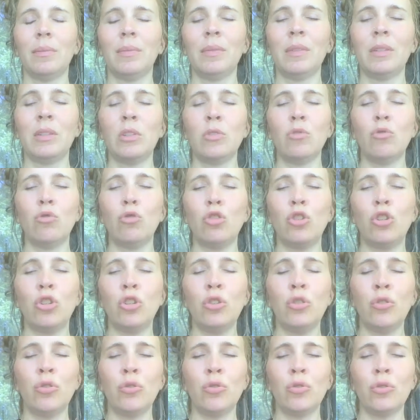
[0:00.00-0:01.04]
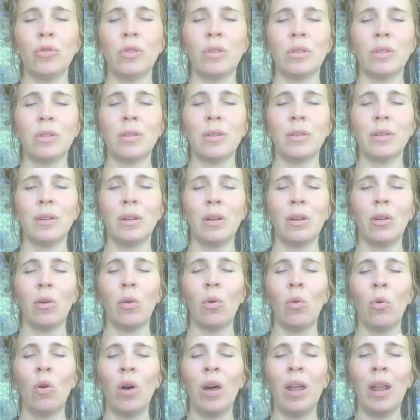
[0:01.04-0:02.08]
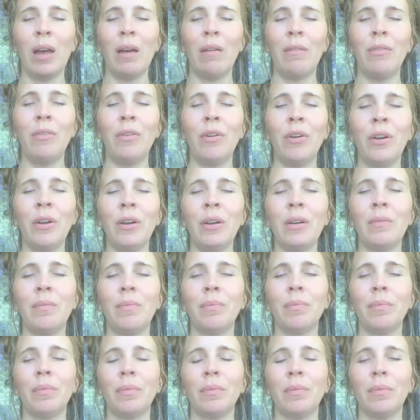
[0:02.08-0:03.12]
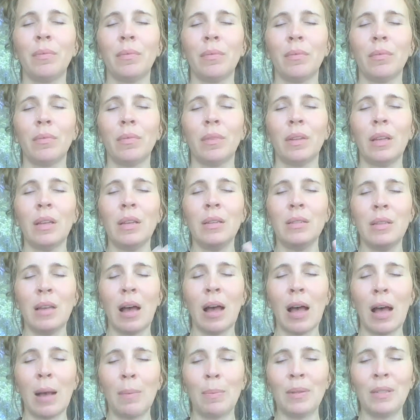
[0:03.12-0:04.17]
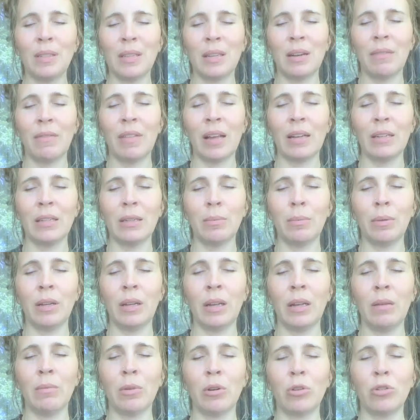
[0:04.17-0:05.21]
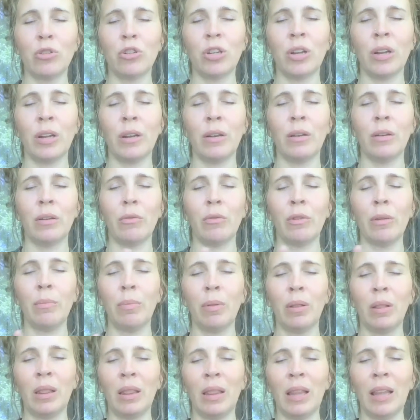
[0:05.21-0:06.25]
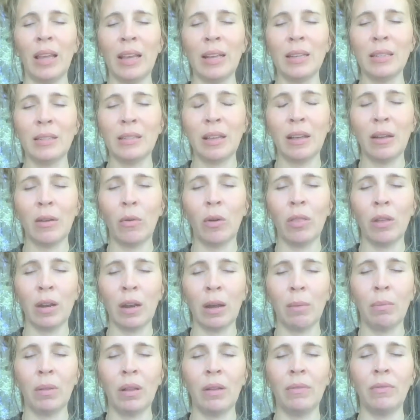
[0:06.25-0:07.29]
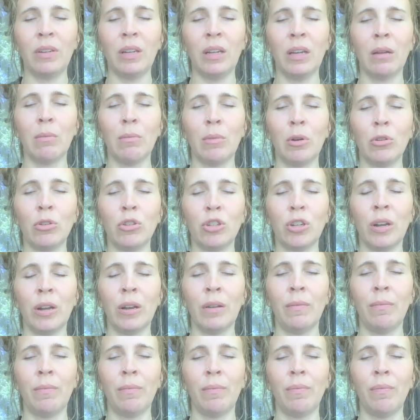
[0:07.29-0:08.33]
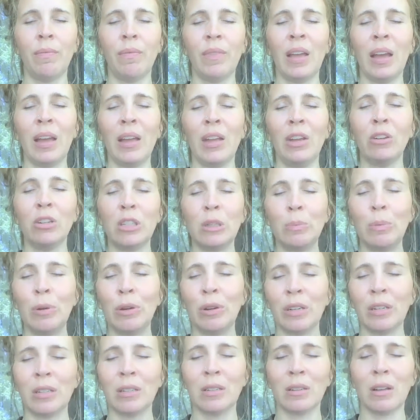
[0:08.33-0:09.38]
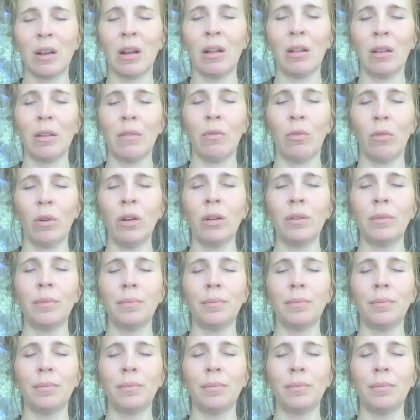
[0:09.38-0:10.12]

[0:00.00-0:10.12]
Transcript: So choose whatever is the opposite of that depleting emotion, replace it with an uplifting emotion that your spirit is calling for.